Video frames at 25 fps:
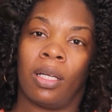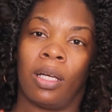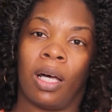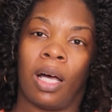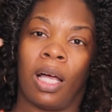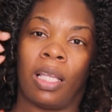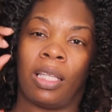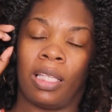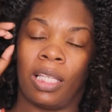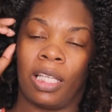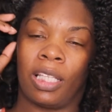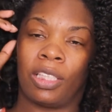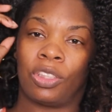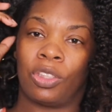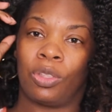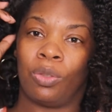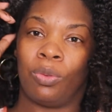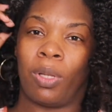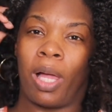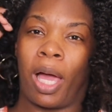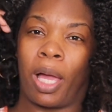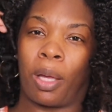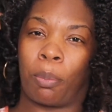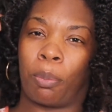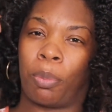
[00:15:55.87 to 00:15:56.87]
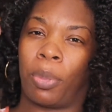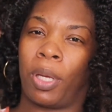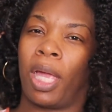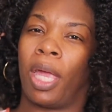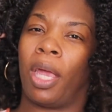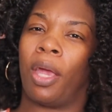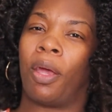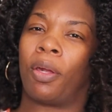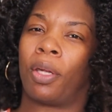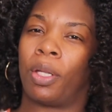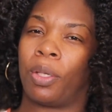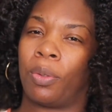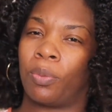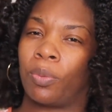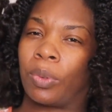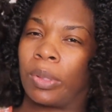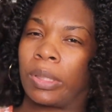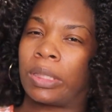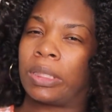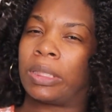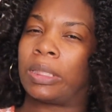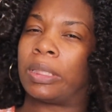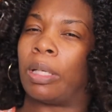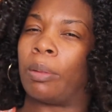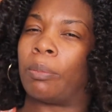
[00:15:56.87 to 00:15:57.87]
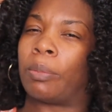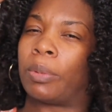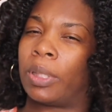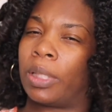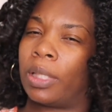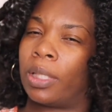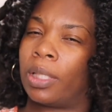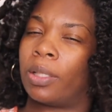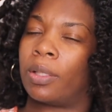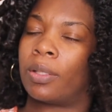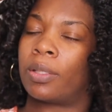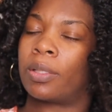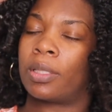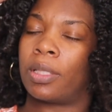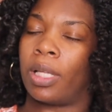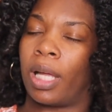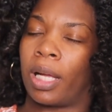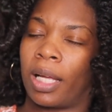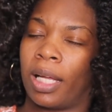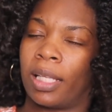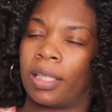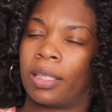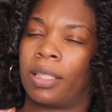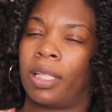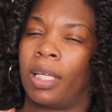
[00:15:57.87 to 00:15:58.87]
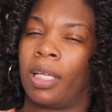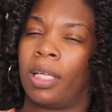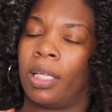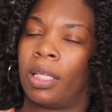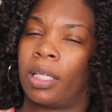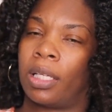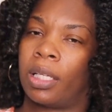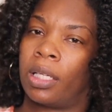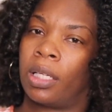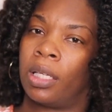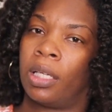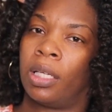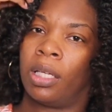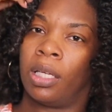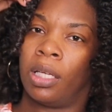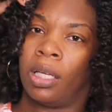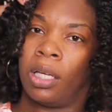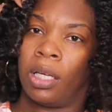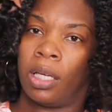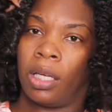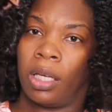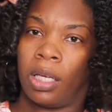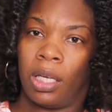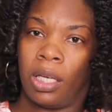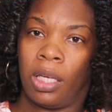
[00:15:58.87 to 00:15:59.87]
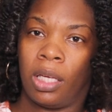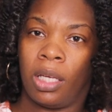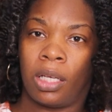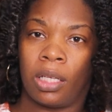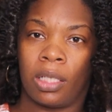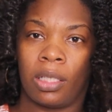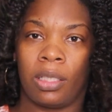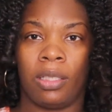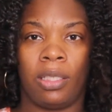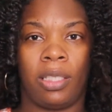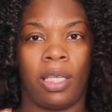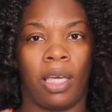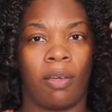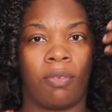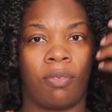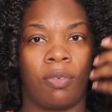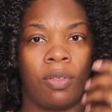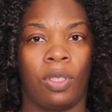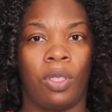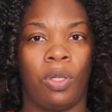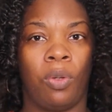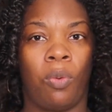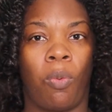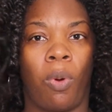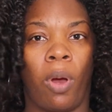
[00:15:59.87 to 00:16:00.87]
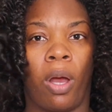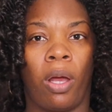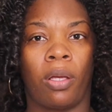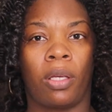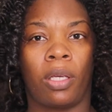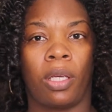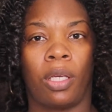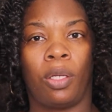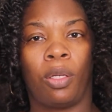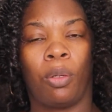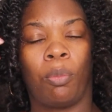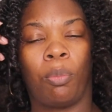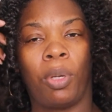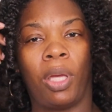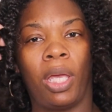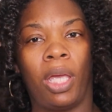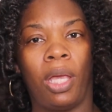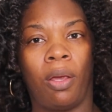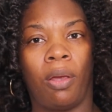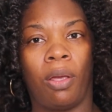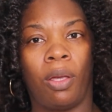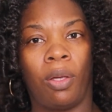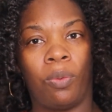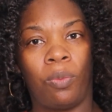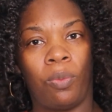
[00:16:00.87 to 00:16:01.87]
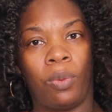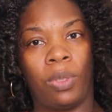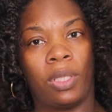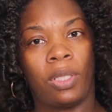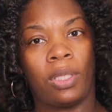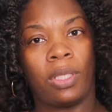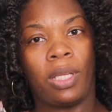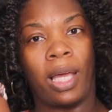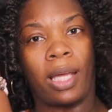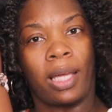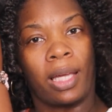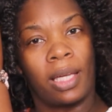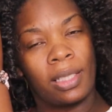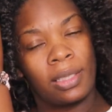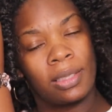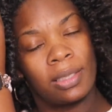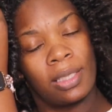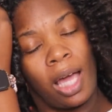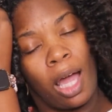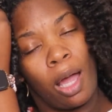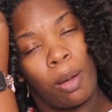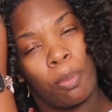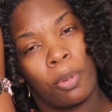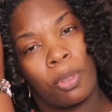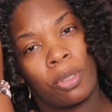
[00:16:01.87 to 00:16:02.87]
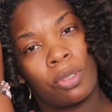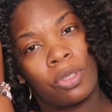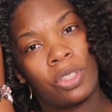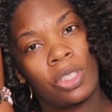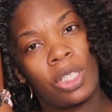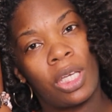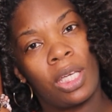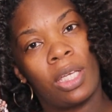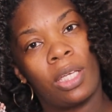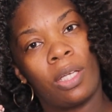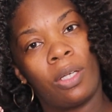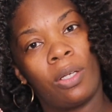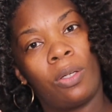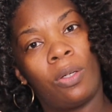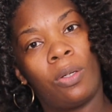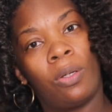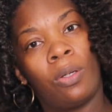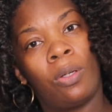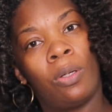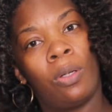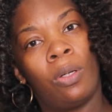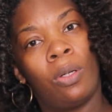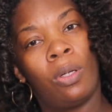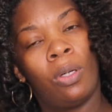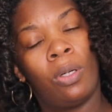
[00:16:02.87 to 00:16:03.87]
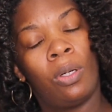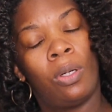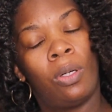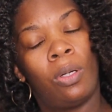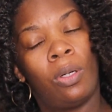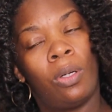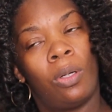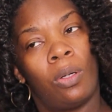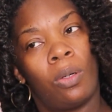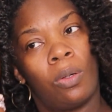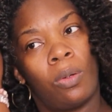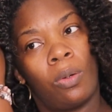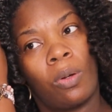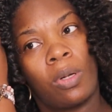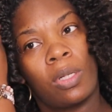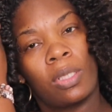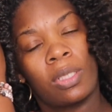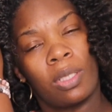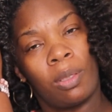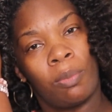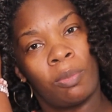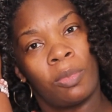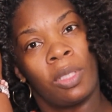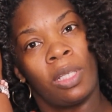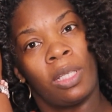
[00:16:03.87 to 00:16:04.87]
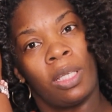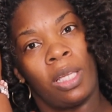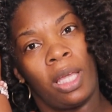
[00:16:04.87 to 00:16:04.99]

unless you like paired it with something else. Like I think it could definitely work in a pairing with like a topper gel or something